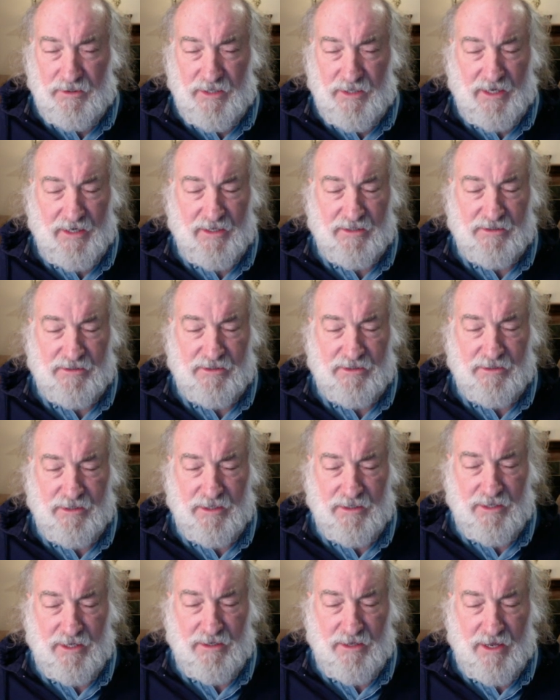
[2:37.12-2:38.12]
that
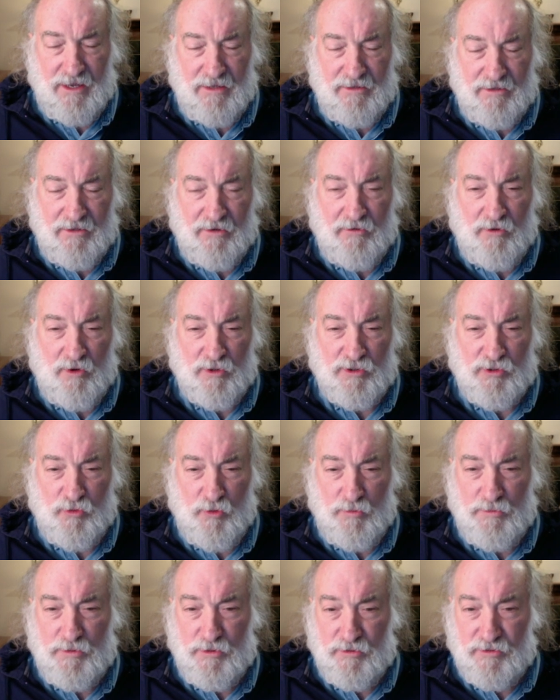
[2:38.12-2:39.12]
there are
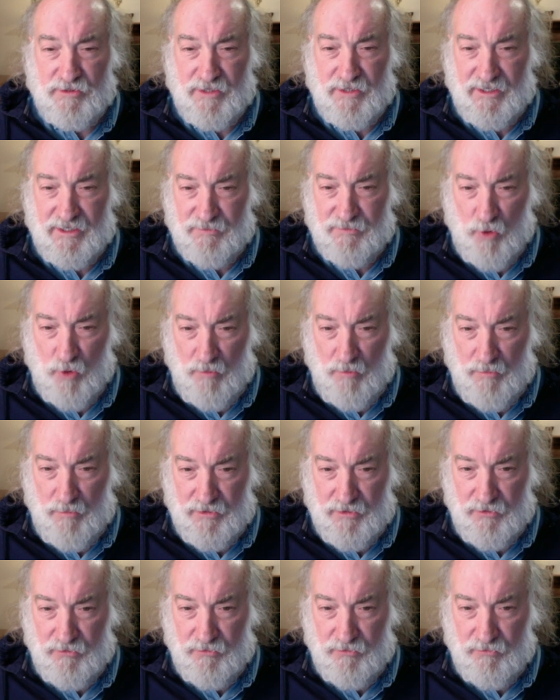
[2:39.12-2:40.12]
scriptures that he's brought me
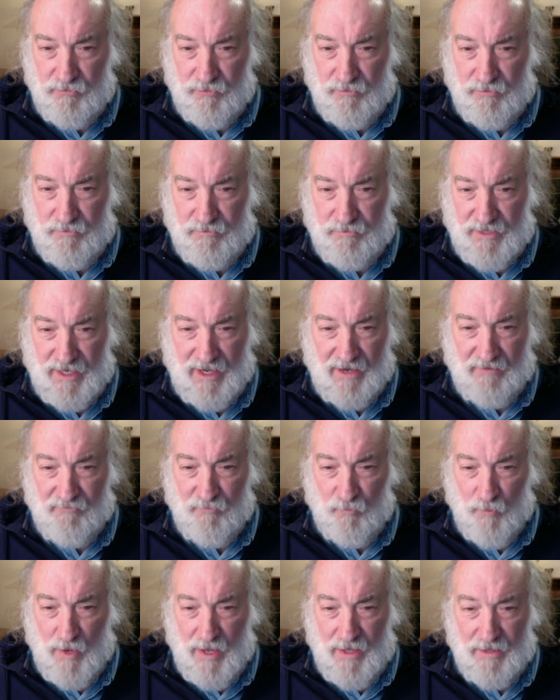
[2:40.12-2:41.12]
to that
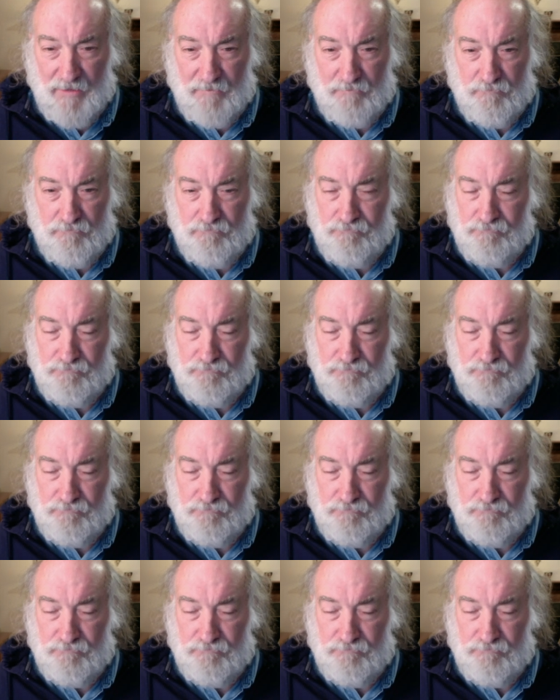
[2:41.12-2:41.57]
I've read